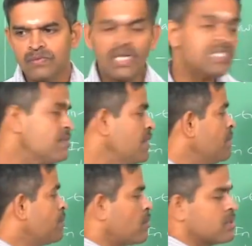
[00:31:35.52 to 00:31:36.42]
That is a very
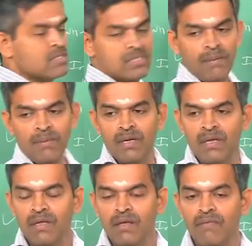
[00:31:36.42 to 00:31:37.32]
important step
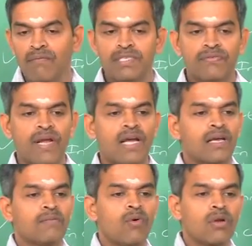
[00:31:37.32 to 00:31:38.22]
which Frank
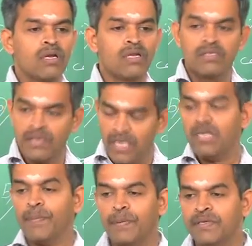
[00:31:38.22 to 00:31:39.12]
and Morgan is
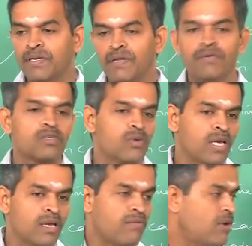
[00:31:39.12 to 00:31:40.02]
really appreciated even
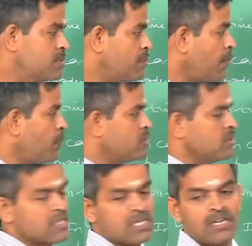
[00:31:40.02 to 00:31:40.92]
today for proposing
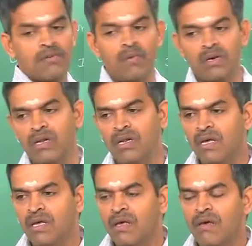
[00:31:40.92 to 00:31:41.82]
this kind of model
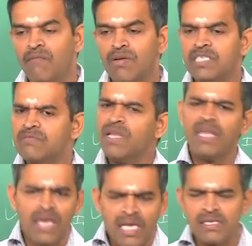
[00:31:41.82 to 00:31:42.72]
which is very
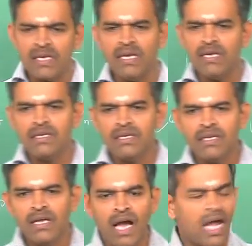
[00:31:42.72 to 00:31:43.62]
easy
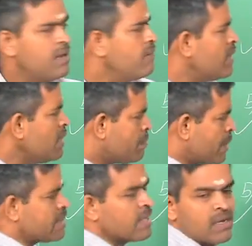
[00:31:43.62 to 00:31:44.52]
and very
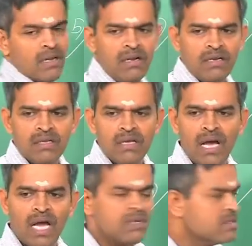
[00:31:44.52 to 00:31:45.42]
practical
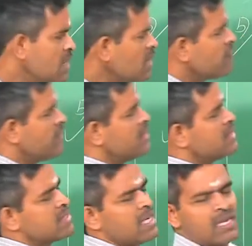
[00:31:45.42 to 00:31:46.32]
and self
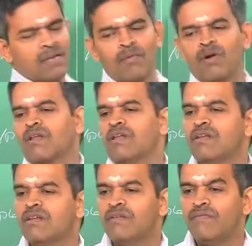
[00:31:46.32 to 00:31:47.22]
understanding model
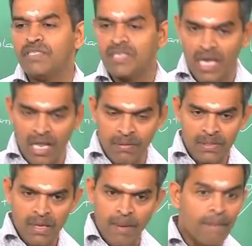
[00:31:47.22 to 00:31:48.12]
which
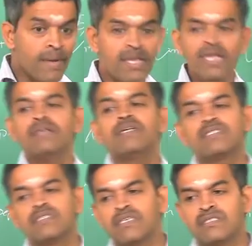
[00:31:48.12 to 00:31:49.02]
helps many
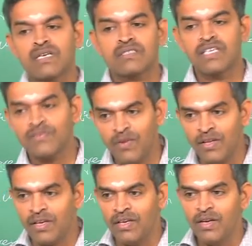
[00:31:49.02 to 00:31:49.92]
industries
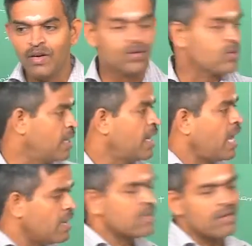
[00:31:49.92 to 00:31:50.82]
successfully to run.
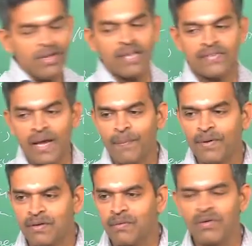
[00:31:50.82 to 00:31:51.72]
I will give an example,
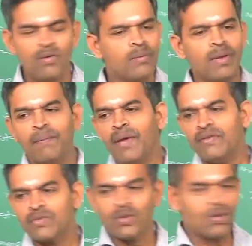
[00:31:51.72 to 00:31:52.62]
it will, you will be
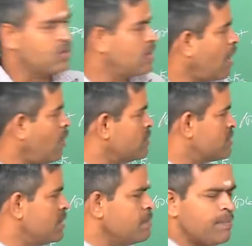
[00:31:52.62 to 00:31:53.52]
amazed to know that how
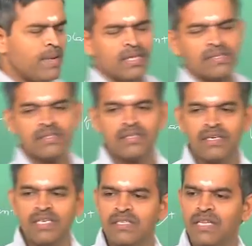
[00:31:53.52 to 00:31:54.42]
simply and
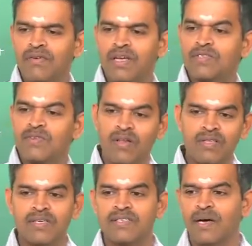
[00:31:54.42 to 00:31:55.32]
easily we can solve
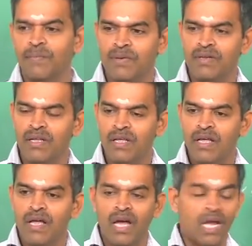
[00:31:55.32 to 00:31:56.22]
this example
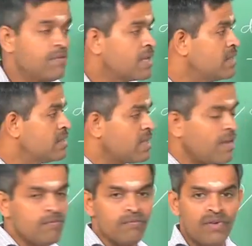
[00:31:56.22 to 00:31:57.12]
and we can
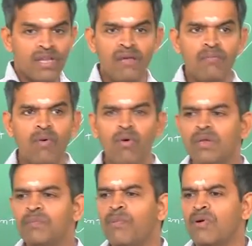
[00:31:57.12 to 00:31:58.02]
derive very more
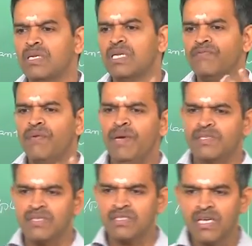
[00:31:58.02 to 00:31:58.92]
important
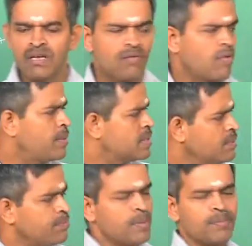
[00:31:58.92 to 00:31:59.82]
informations from a simple